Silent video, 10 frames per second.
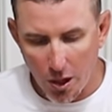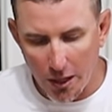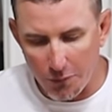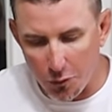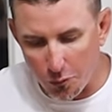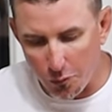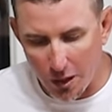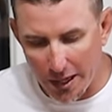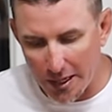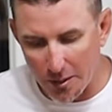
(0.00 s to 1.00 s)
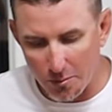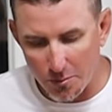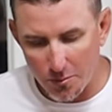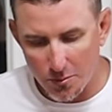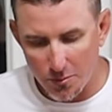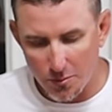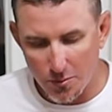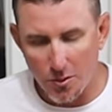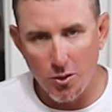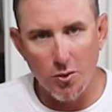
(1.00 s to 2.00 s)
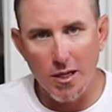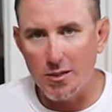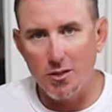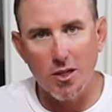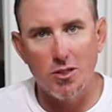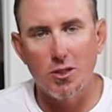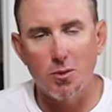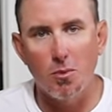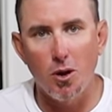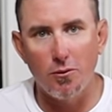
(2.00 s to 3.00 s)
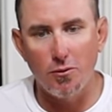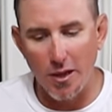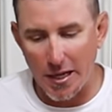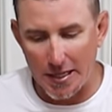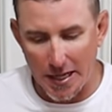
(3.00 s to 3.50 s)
If you flay them, you get such a small flay.